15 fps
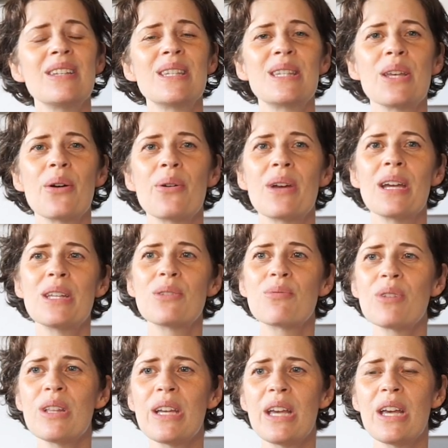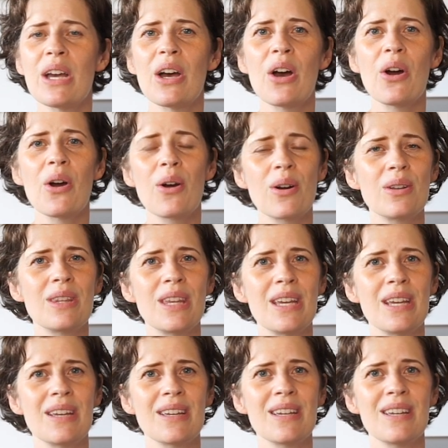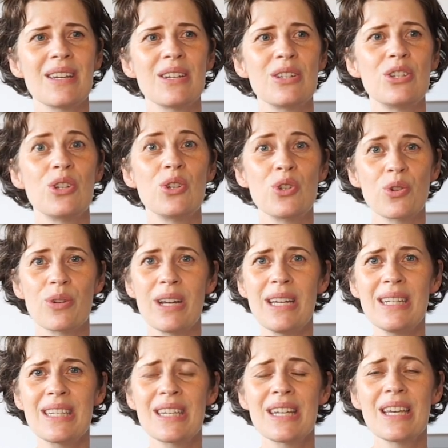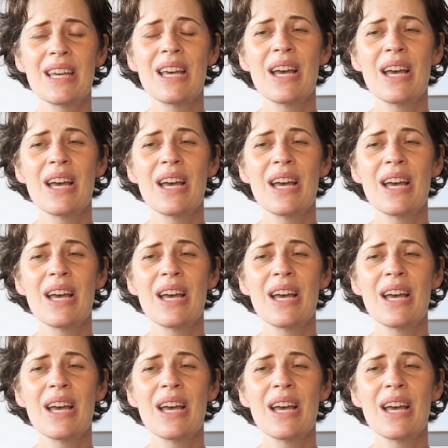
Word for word: So it's really a hard thing to treat.